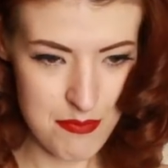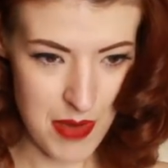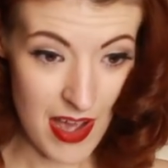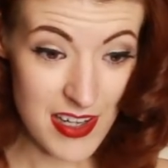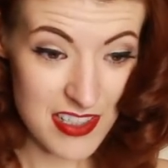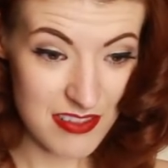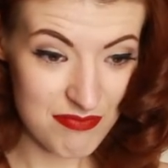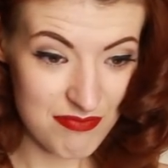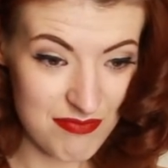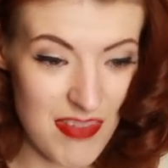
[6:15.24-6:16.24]
But
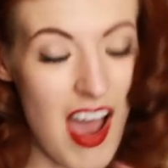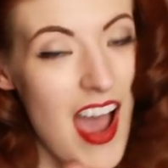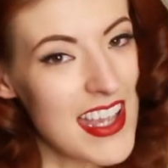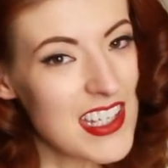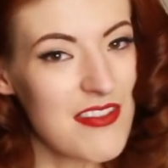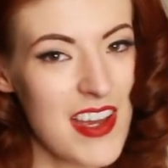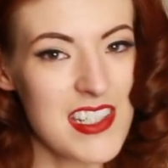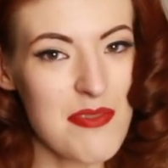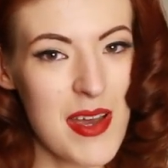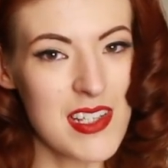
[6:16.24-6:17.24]
I could
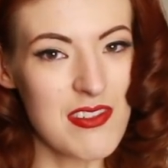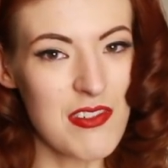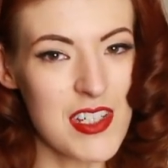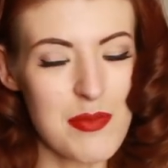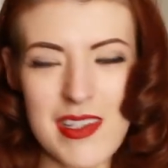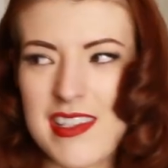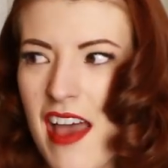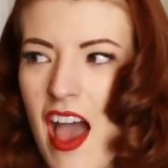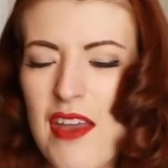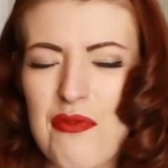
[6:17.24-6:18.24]
find the parts of Christmas
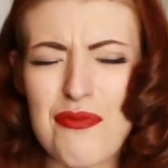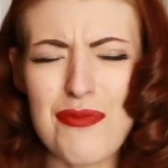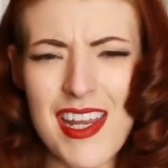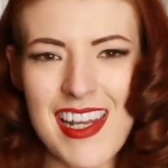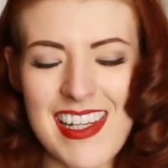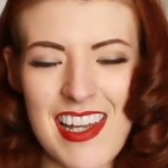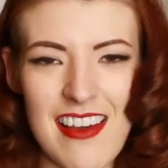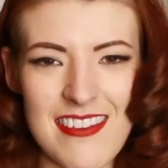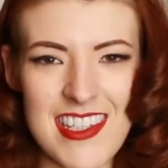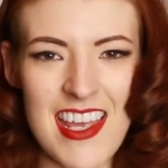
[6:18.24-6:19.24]
that I really
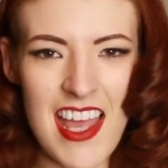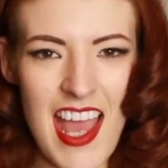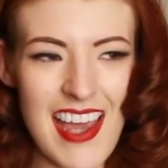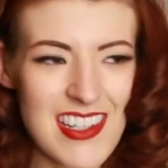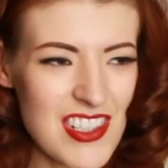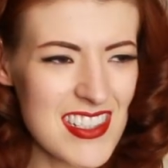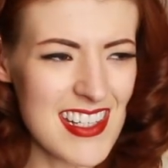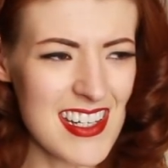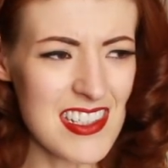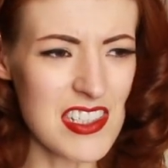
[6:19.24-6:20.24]
loved and
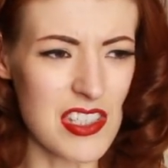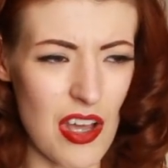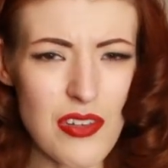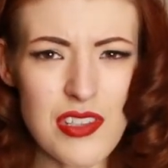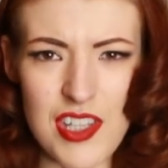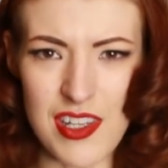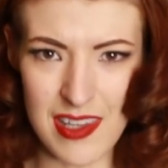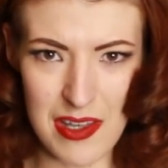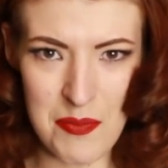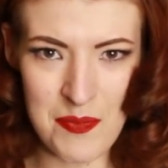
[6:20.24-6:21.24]
just indulge
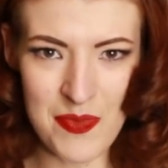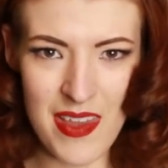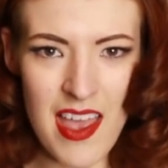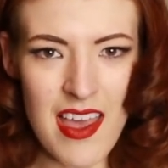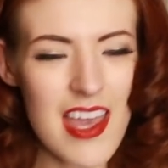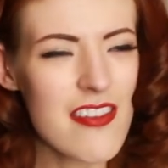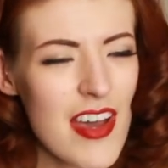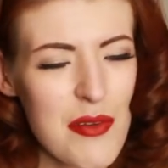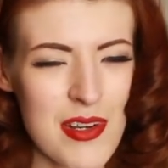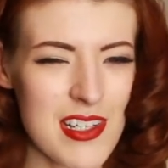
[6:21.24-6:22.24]
in them. If
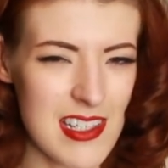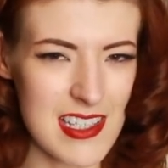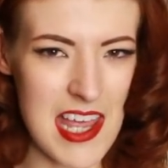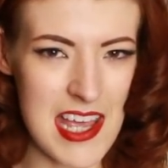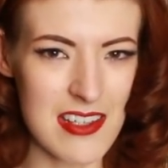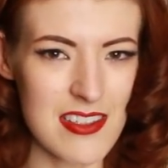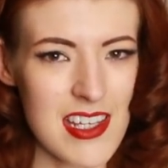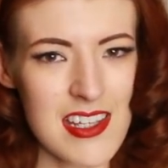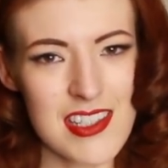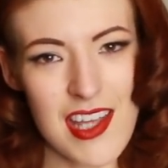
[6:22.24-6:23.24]
I wanted to take
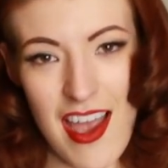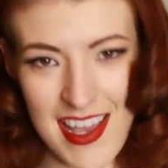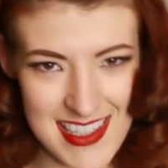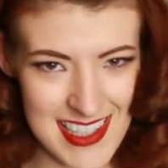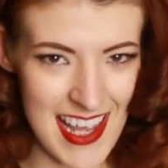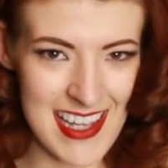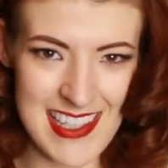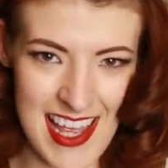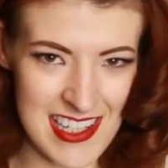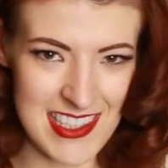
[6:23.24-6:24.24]
the entire
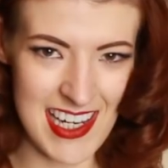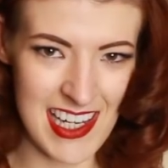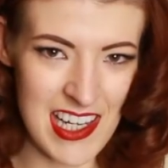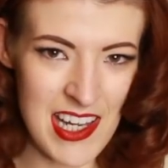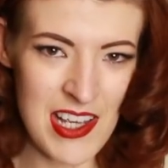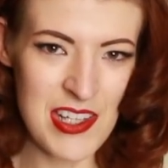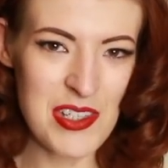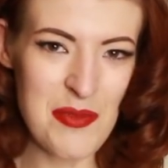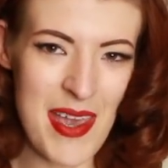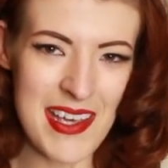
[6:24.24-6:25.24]
day's energy
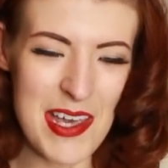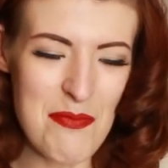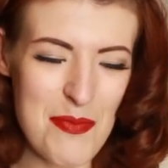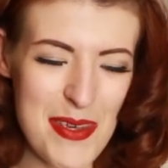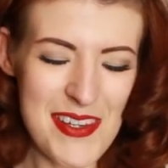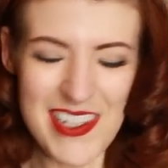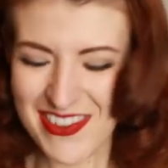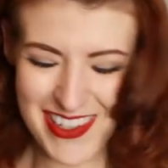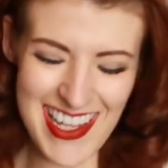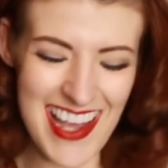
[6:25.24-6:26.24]
to make a
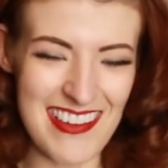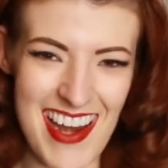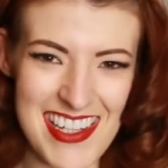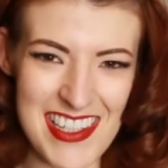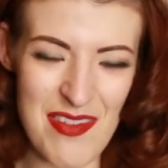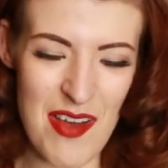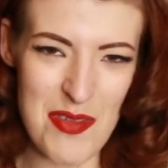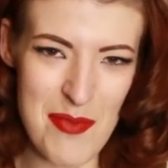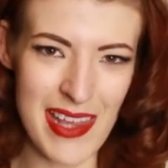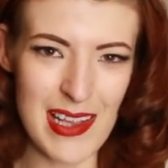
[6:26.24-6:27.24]
beautiful decoration above
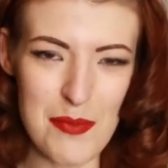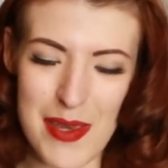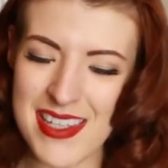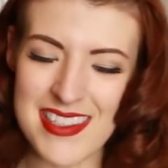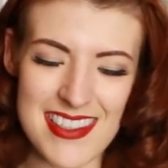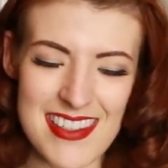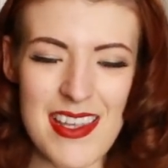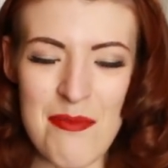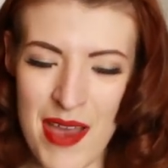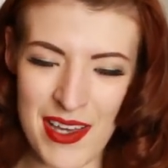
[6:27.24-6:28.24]
the mantelpiece,
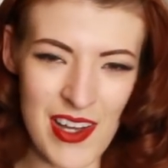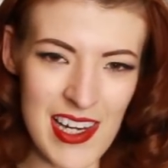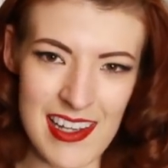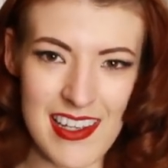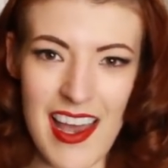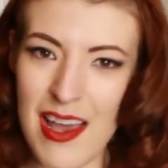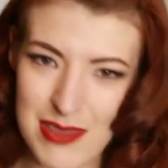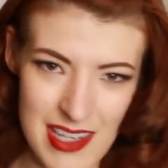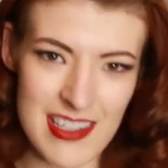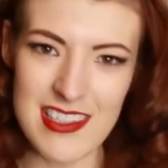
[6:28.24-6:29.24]
then by golly, I
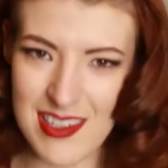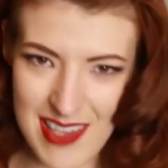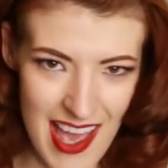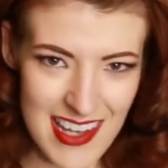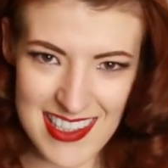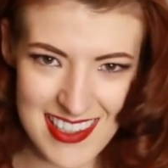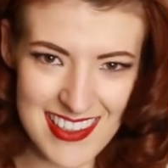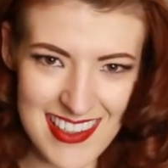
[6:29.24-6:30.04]
was going to do that.